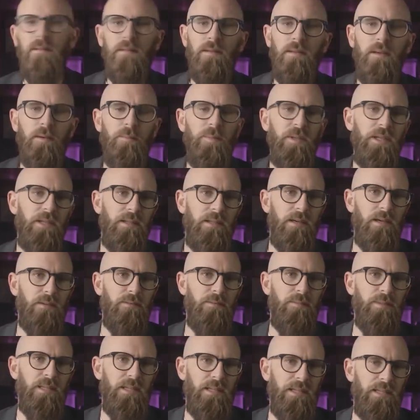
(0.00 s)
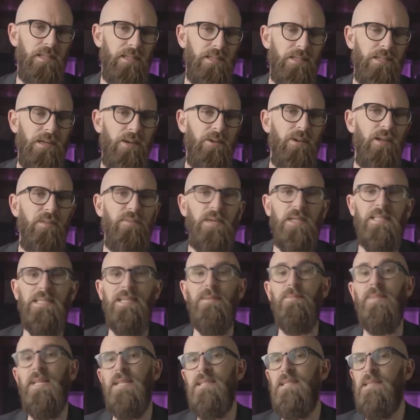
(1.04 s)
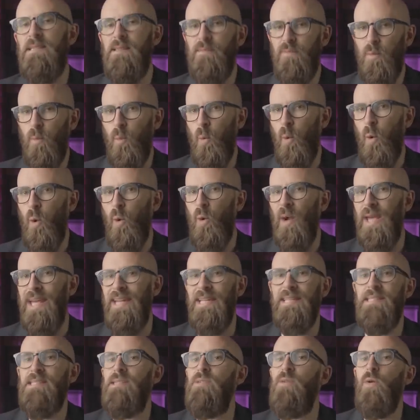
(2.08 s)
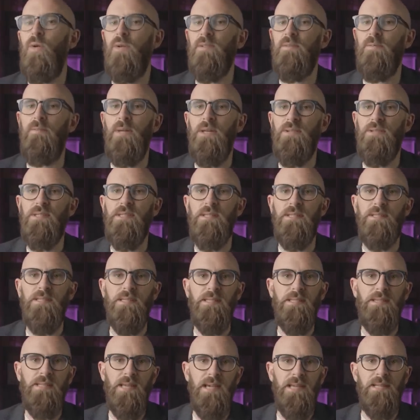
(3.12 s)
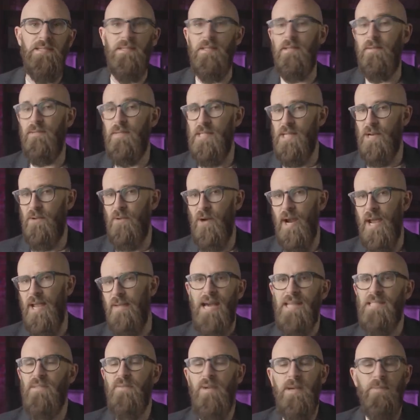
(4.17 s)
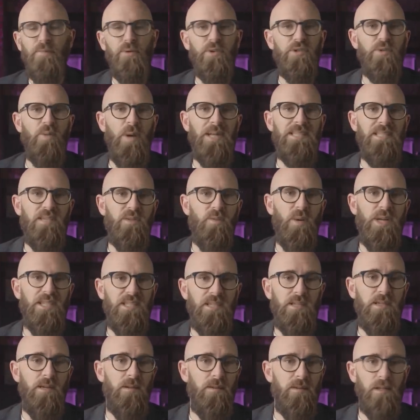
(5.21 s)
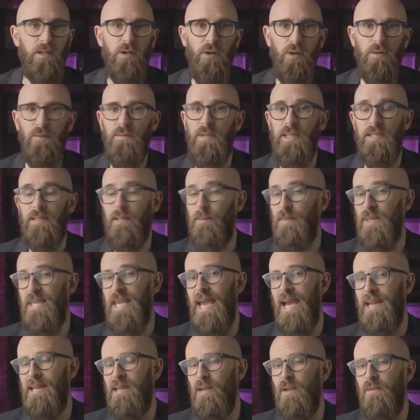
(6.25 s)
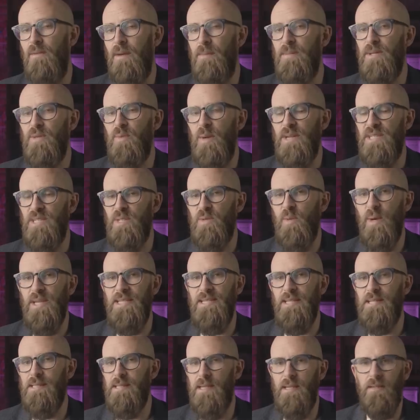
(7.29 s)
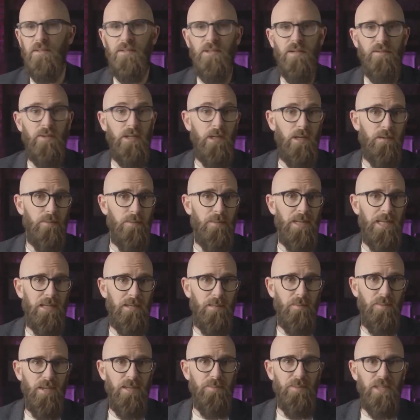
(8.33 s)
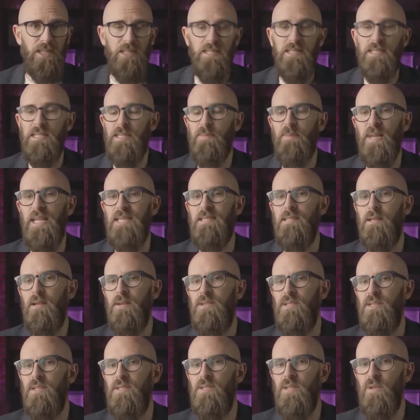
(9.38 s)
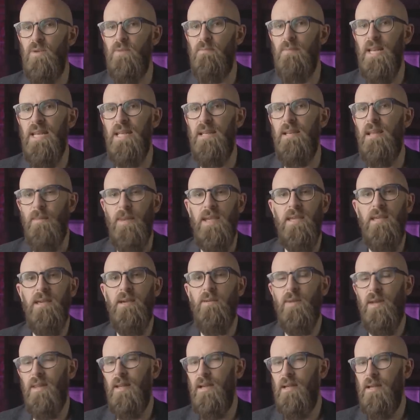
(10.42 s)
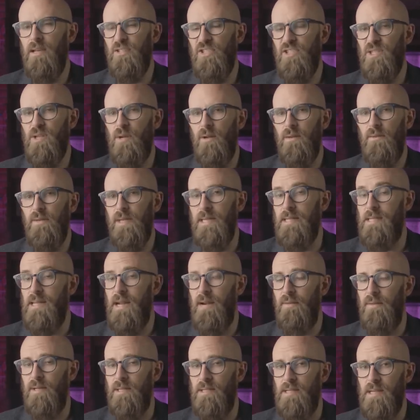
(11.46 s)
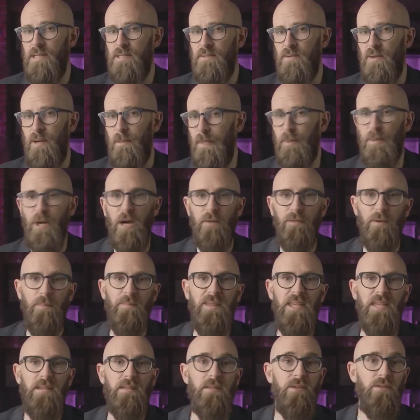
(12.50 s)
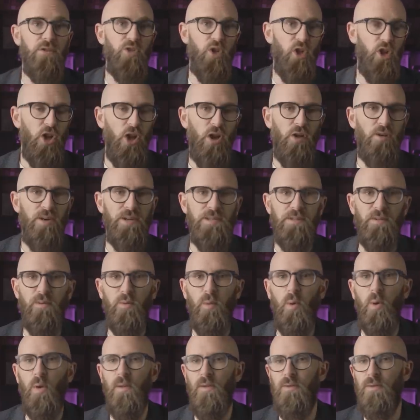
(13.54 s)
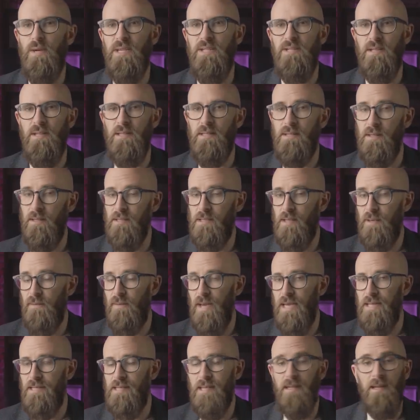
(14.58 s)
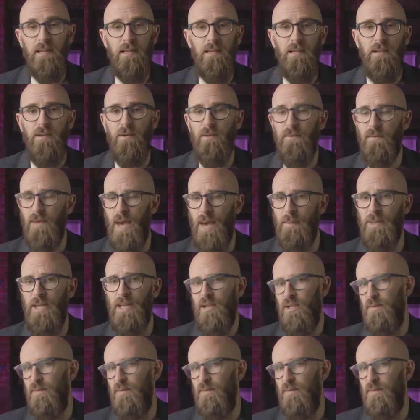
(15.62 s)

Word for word: Ethiopian government is currently fighting a bloody civil war in its northwestern state of Tigray. As of April 2022, the conflict that began in November 2020 has killed over half a million people and displaced close to 2 million, making it one of the largest conflicts in Africa's history. Apart from the usual horrors of war, the region is also facing an acute famine.